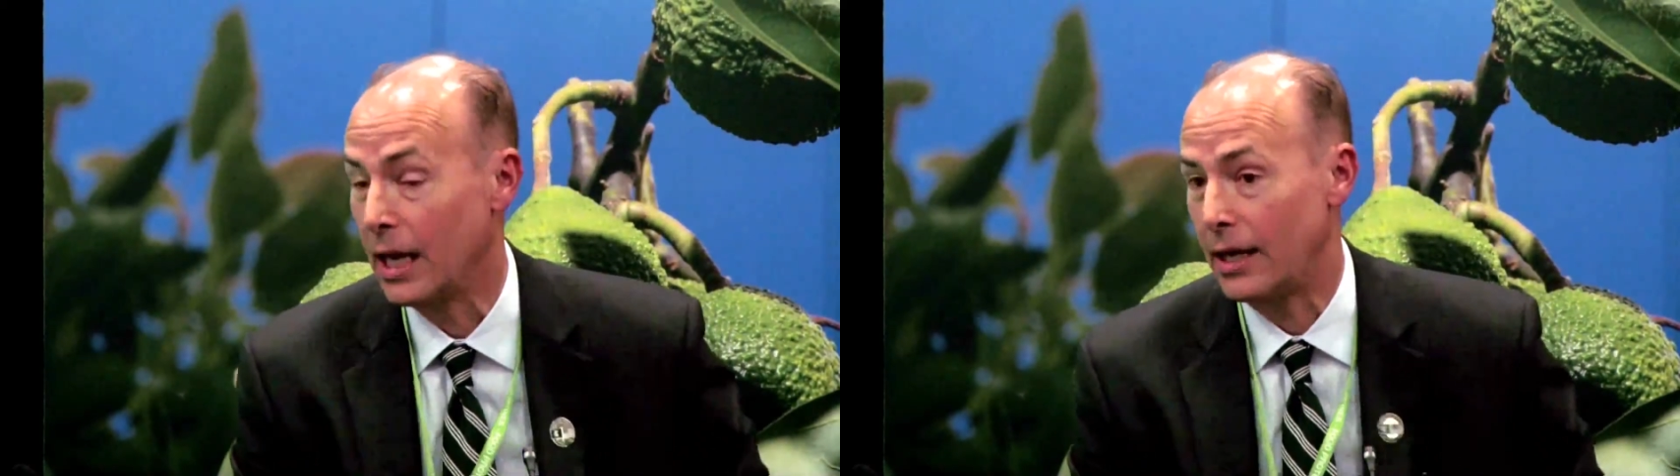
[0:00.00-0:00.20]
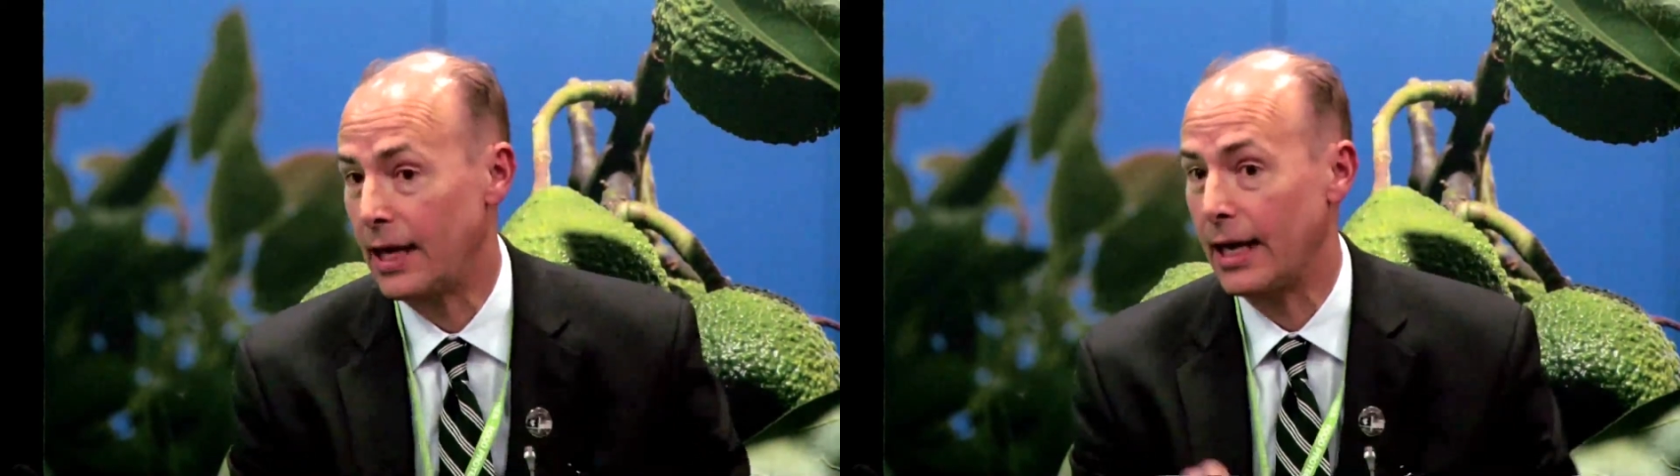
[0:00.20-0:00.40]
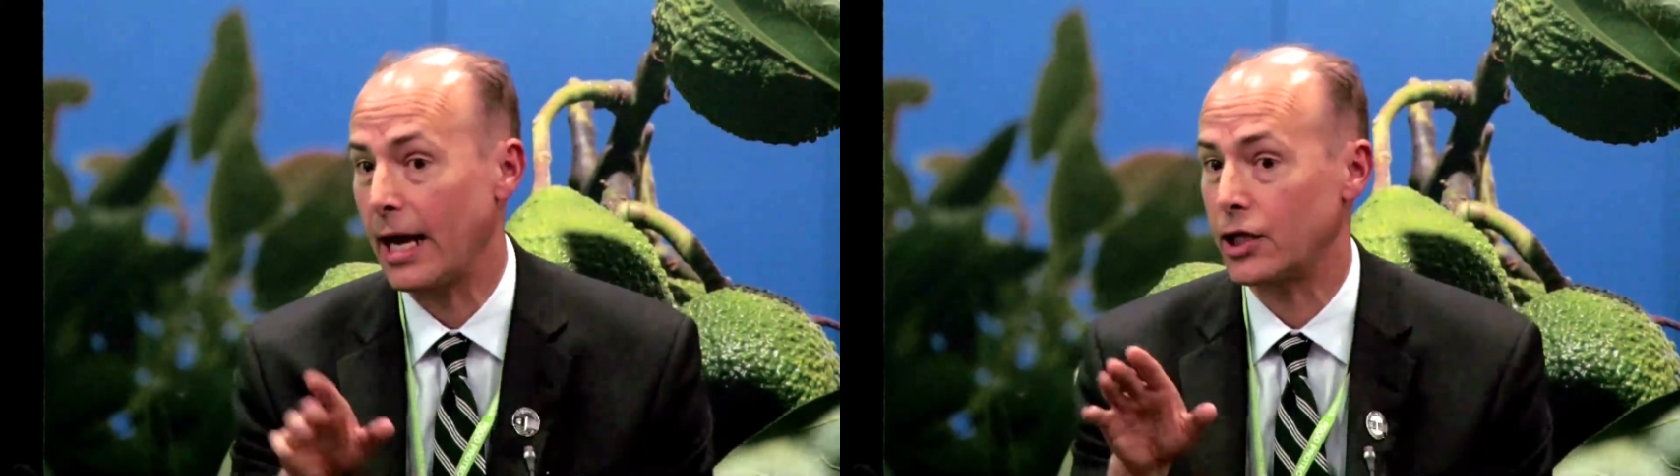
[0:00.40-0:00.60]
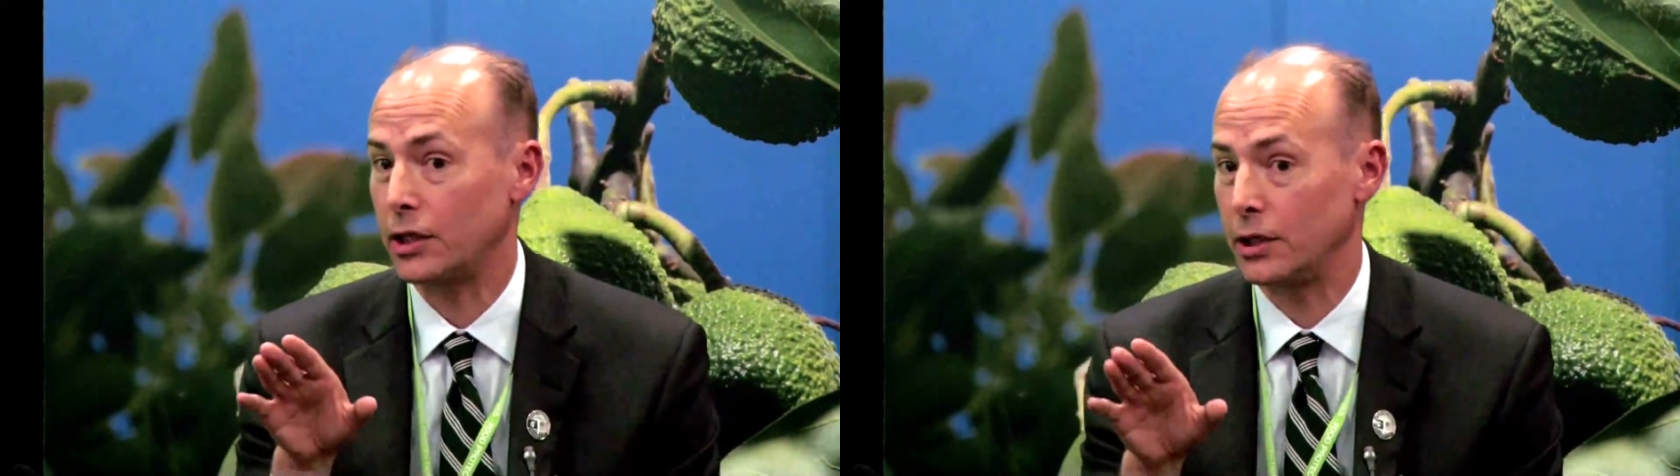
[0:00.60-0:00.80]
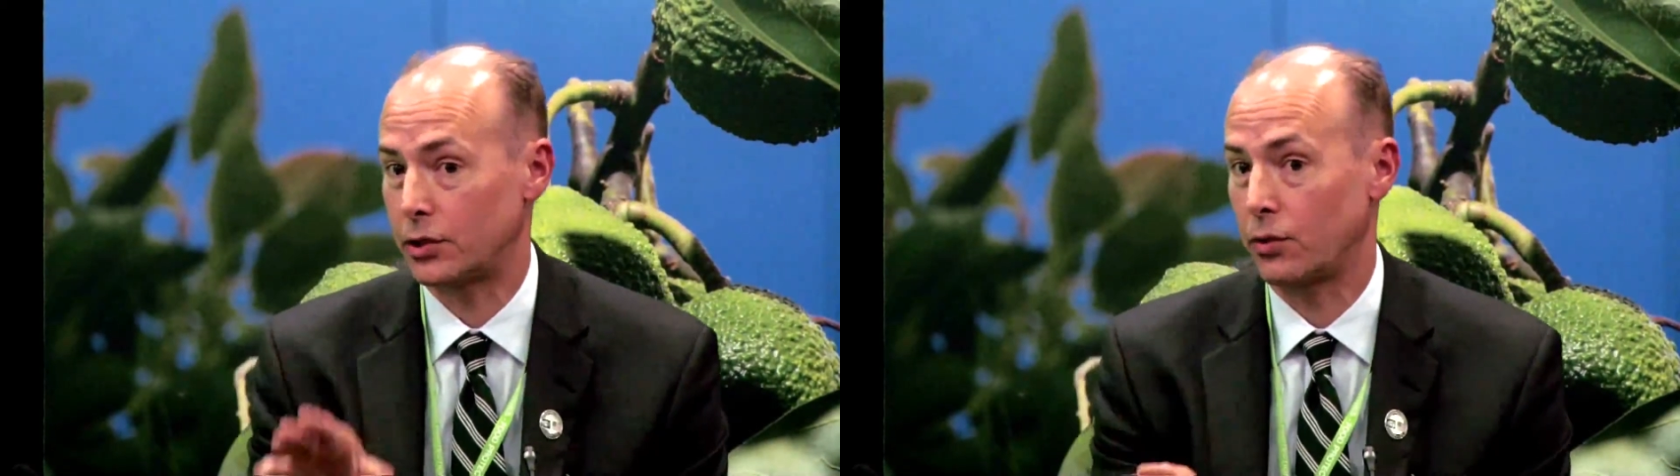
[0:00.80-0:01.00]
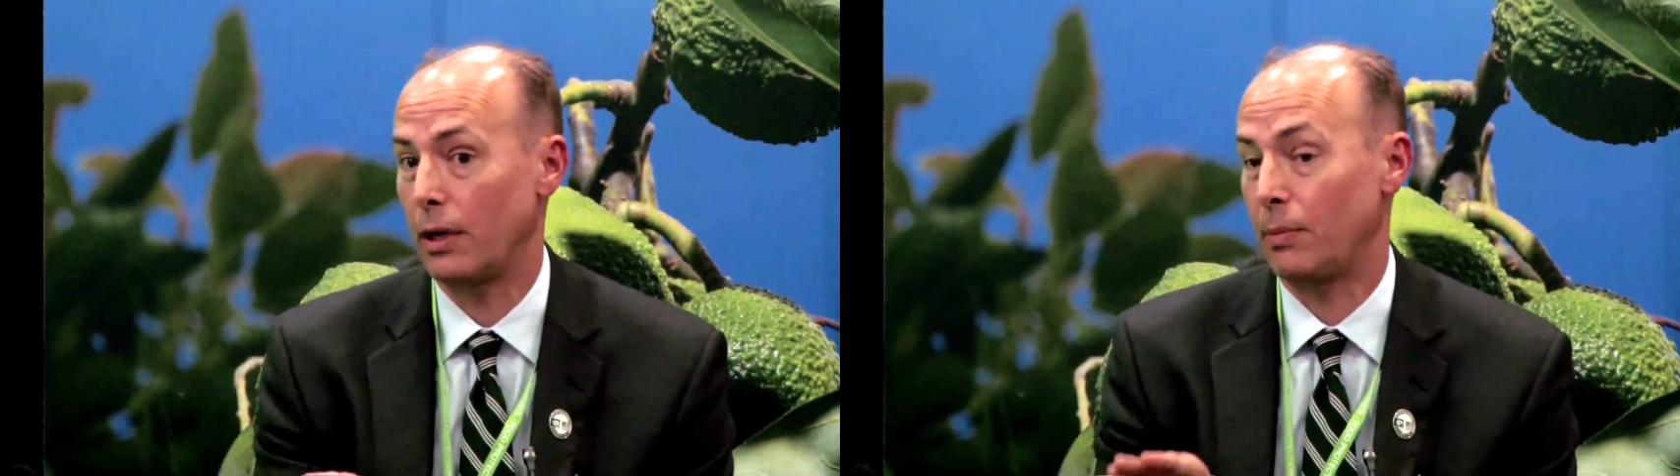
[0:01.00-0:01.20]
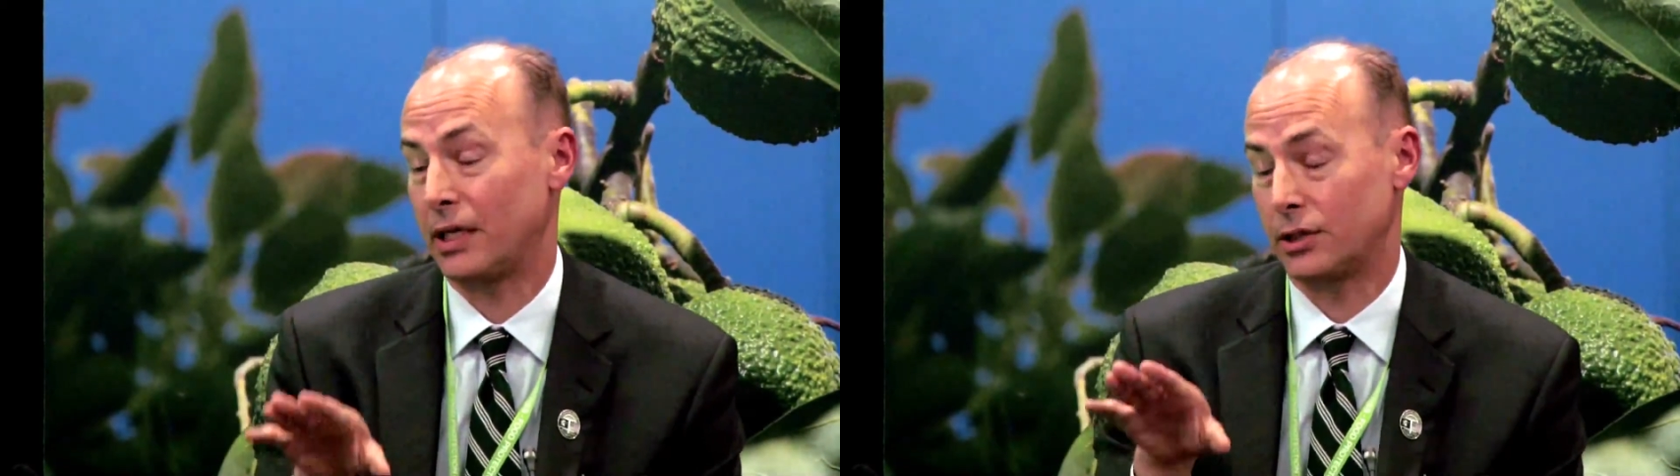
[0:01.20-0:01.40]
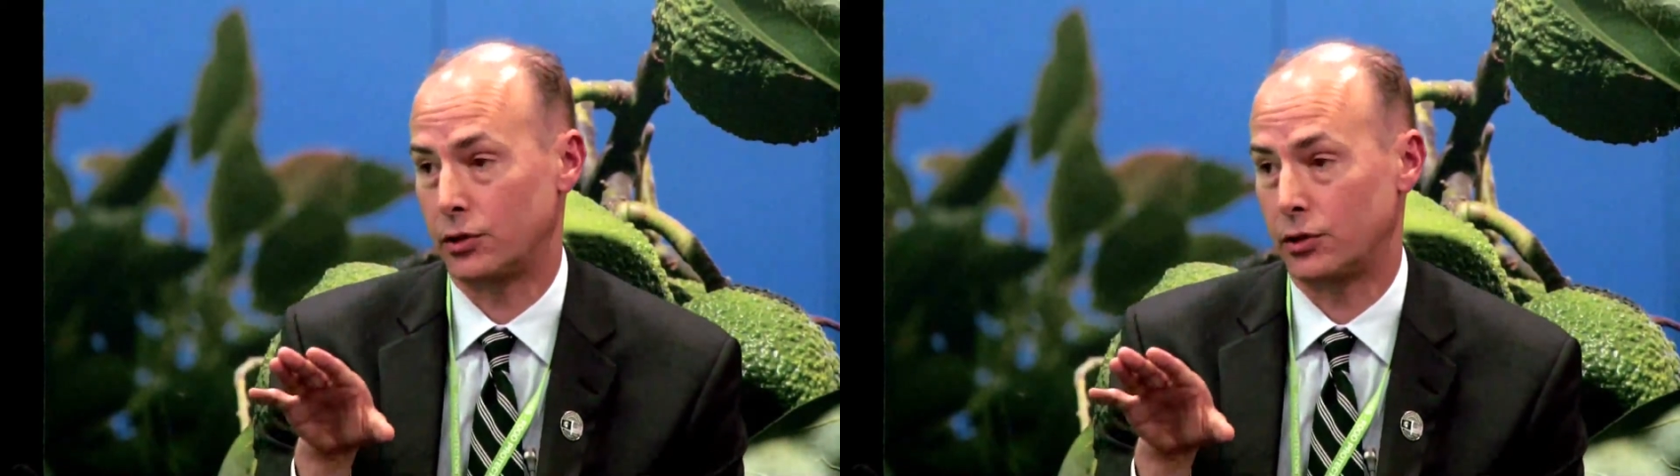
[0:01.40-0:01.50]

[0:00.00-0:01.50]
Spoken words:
And that actually is great because